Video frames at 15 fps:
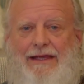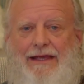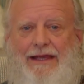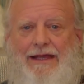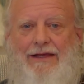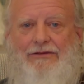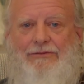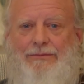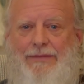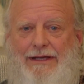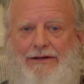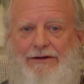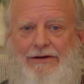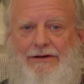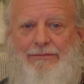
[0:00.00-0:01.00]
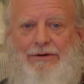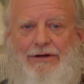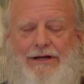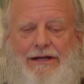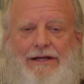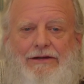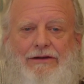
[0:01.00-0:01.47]
has made our
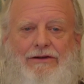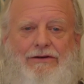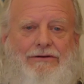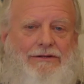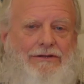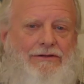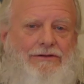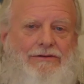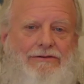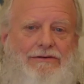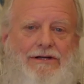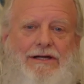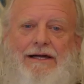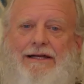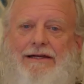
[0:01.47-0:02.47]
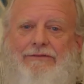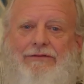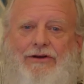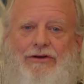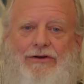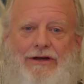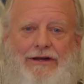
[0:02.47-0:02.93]
brain go into a kind
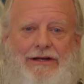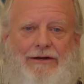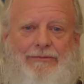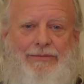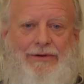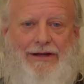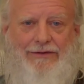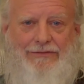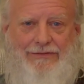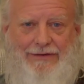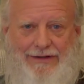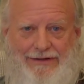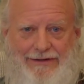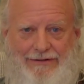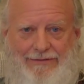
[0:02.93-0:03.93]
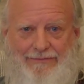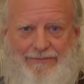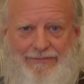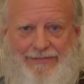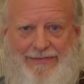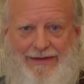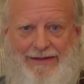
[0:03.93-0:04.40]
of chronic brain failure.
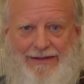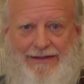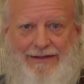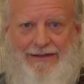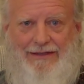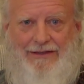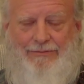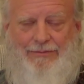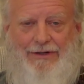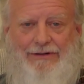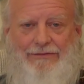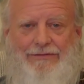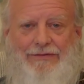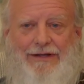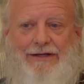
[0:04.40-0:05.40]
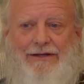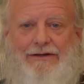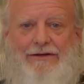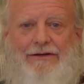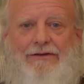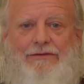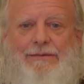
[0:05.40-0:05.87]
The brain
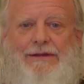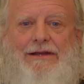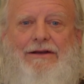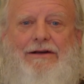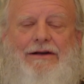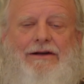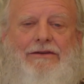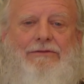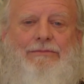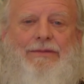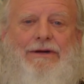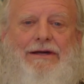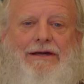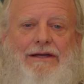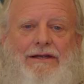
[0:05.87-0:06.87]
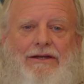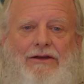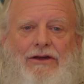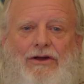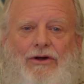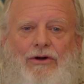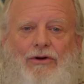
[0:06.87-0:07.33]
failure is being caused by
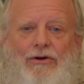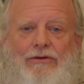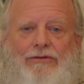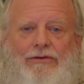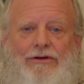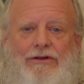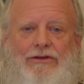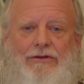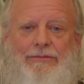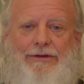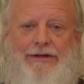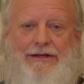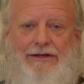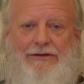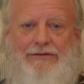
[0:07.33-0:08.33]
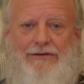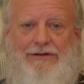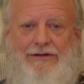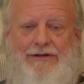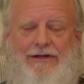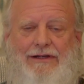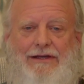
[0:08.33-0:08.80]

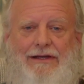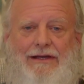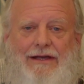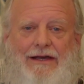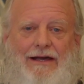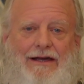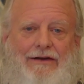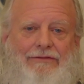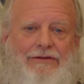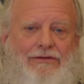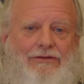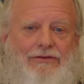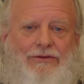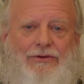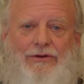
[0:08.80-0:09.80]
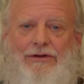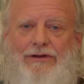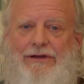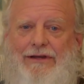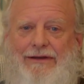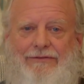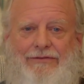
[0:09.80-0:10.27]
overaccumulation of
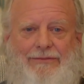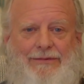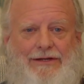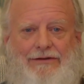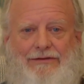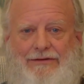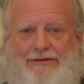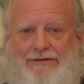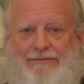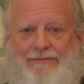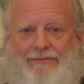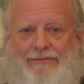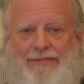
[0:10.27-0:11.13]
distorted information